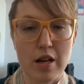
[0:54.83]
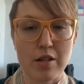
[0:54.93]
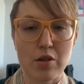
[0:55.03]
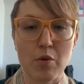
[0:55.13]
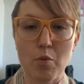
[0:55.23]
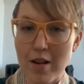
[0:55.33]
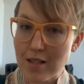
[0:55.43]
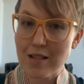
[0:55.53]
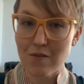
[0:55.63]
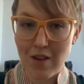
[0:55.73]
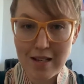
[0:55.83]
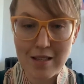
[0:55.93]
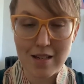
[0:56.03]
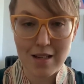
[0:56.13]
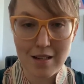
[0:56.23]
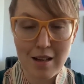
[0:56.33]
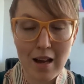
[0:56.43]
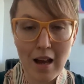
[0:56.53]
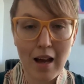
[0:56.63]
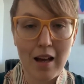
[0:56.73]
And so once it's vested,
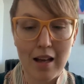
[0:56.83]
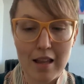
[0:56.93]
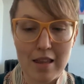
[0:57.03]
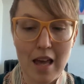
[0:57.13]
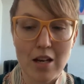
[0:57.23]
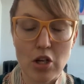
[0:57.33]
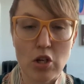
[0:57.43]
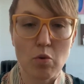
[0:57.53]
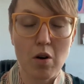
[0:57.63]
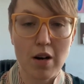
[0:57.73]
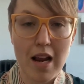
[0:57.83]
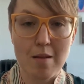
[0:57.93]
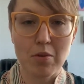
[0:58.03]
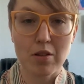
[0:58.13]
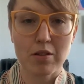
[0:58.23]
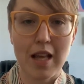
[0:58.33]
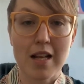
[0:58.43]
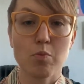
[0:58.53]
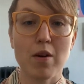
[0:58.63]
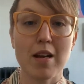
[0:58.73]
then you are able,
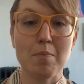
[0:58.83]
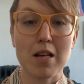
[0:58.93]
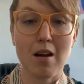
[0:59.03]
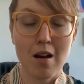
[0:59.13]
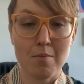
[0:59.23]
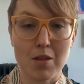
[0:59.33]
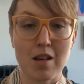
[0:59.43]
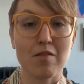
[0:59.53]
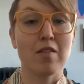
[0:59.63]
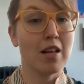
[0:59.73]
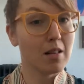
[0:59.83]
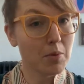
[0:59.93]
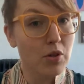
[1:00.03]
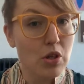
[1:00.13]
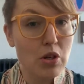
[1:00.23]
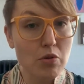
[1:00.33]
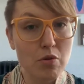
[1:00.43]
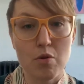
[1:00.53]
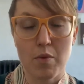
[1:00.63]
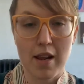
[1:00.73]
that's when it becomes available to
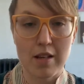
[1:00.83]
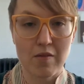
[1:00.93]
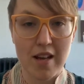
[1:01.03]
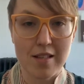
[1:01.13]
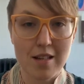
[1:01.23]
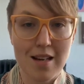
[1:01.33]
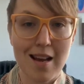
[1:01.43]
you, when it's vested.